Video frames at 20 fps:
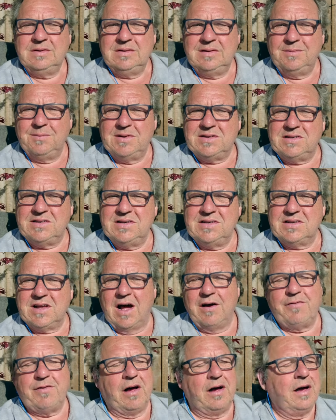The missus is
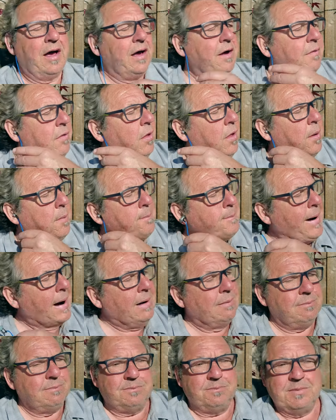over, her
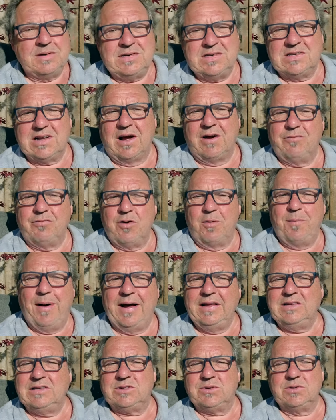
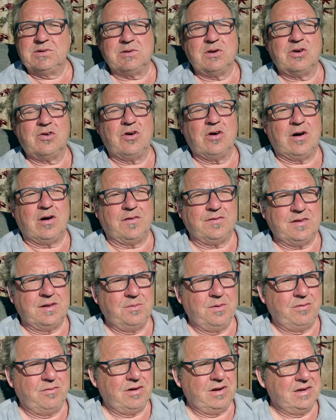mate's doing some crafting,
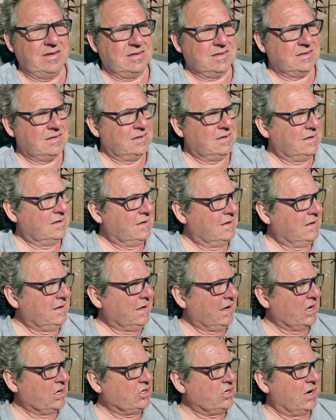whatever it is.
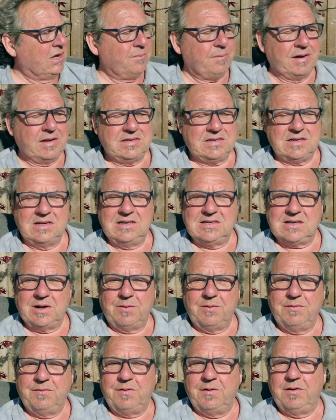Catching up, ain't seen
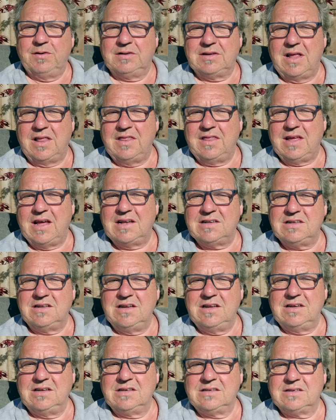someone for 10,000
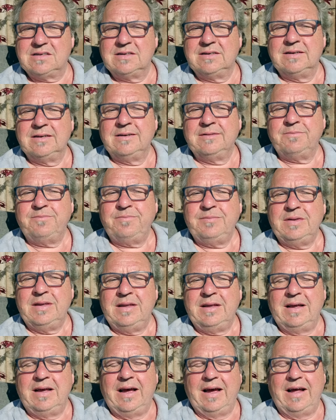years.
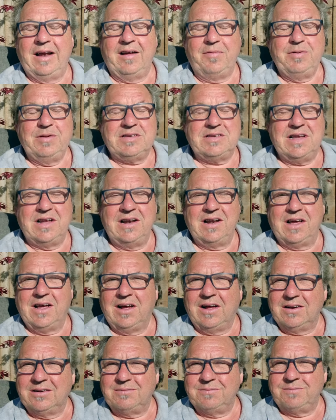And I've been sitting in the
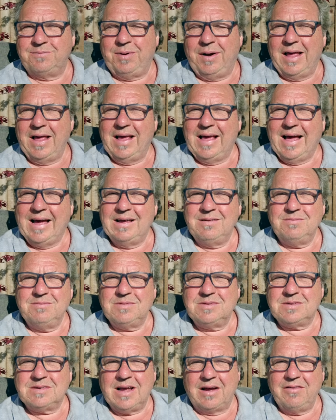garden, playing
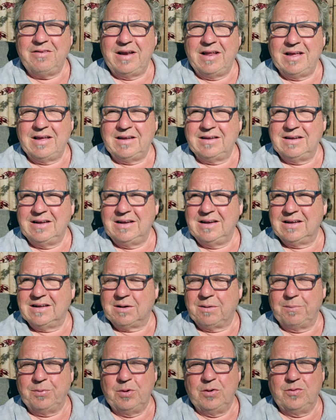games over there, in the
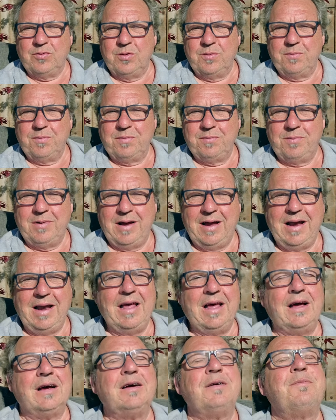computer room, in
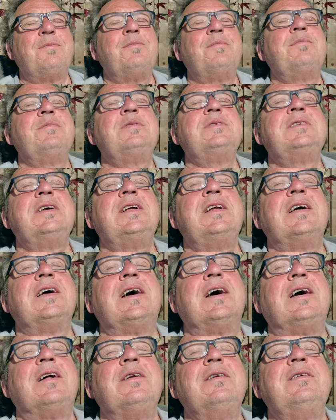here, sitting in the
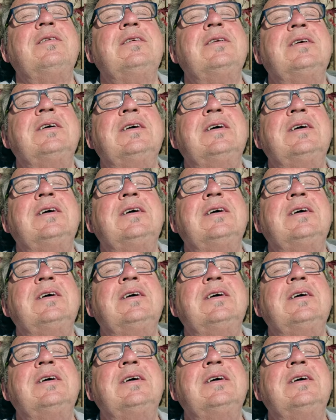garden.